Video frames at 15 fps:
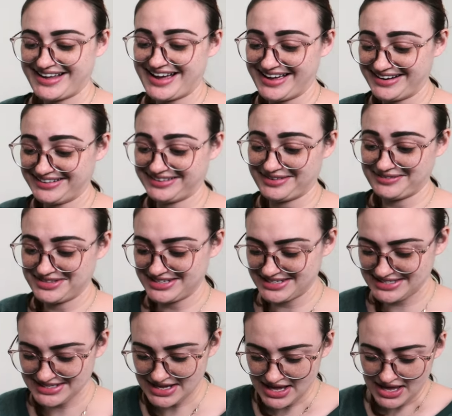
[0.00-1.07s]
I kind of love
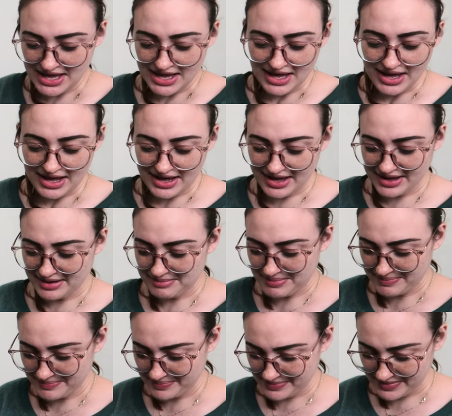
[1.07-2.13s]
this.
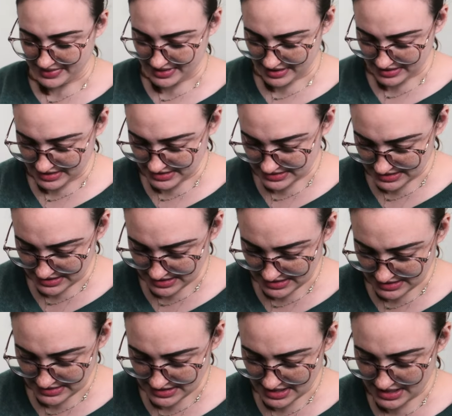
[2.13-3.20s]
Um, this
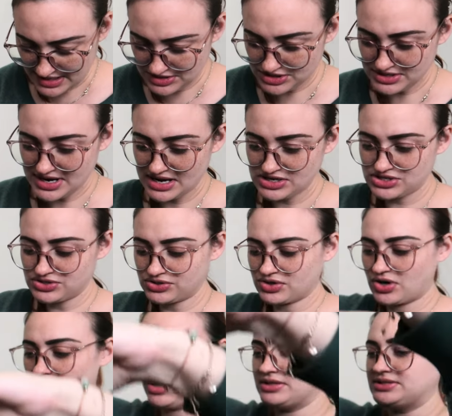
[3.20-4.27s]
is International
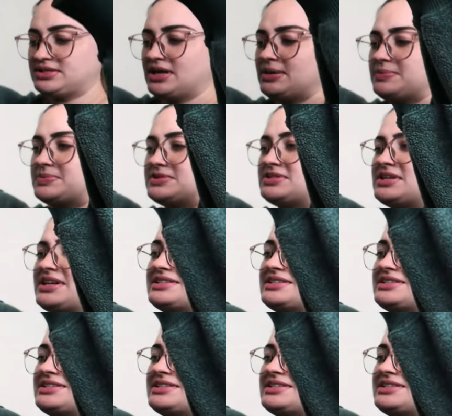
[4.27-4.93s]
Concepts.